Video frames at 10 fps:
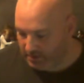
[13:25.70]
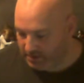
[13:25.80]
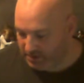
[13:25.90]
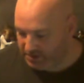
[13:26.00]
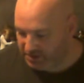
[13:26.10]

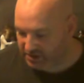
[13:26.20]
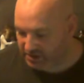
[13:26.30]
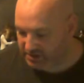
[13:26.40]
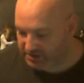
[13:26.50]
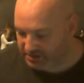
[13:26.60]
She
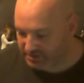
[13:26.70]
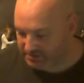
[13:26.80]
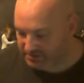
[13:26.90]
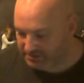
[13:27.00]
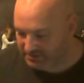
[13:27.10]
doesn't
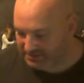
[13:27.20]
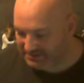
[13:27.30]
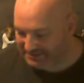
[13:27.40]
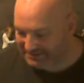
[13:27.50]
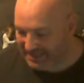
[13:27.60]

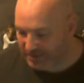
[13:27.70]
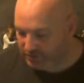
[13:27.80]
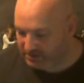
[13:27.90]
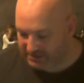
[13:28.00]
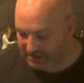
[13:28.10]
stay on
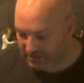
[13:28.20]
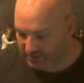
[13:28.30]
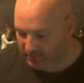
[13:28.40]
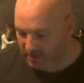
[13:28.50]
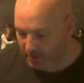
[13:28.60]
the stand
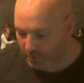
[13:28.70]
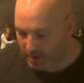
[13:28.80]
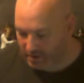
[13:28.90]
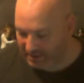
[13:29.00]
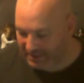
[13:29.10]
very
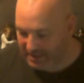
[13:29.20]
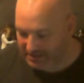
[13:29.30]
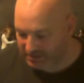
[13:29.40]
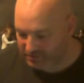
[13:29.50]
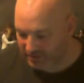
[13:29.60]
well. Again,
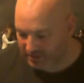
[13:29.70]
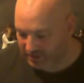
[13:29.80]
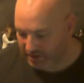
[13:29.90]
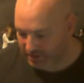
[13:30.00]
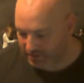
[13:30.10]
it's a trial and
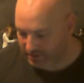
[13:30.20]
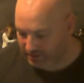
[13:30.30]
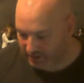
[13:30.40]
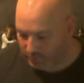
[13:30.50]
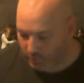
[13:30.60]
error
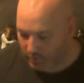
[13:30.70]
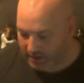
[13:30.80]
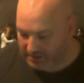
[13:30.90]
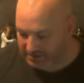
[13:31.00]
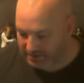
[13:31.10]
thing, and
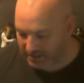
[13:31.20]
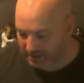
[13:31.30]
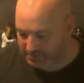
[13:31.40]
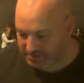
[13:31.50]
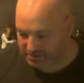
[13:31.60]
what actually
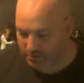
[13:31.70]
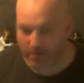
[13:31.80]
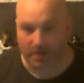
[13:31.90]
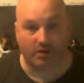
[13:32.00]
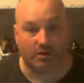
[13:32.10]
happens is the
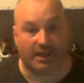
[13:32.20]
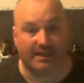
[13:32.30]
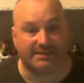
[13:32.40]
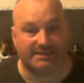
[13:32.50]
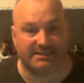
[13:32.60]
way her
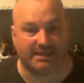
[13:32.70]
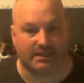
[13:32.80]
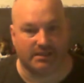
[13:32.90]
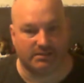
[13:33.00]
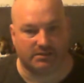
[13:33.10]
leg
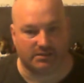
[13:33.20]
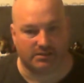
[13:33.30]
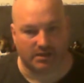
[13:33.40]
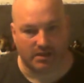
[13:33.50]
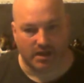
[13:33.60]
sits,
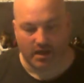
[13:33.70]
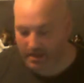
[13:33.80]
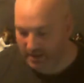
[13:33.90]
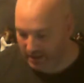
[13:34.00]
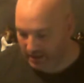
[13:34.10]

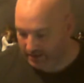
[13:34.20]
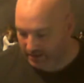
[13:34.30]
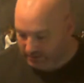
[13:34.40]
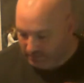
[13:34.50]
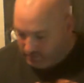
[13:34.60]
and
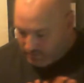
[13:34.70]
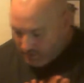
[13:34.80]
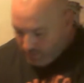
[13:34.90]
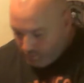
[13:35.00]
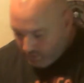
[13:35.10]
I don't know
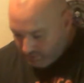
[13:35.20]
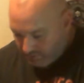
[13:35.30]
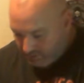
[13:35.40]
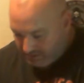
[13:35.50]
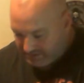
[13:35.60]
how well
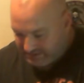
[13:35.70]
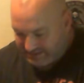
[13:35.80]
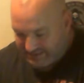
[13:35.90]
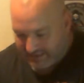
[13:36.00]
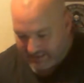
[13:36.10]
you can
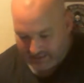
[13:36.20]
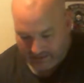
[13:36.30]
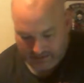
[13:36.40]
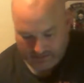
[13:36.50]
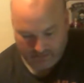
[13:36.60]
see
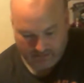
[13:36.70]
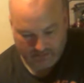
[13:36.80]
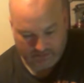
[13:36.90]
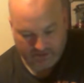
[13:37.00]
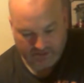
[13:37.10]
that,
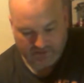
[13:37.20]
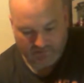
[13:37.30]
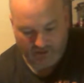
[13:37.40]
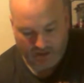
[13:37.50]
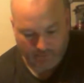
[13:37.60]
and she's
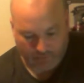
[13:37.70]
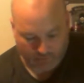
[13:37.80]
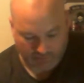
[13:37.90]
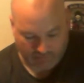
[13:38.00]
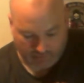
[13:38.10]
very prone
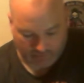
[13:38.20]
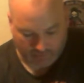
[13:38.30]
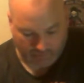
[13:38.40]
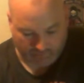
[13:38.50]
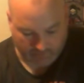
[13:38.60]
to falling
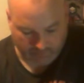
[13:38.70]
over.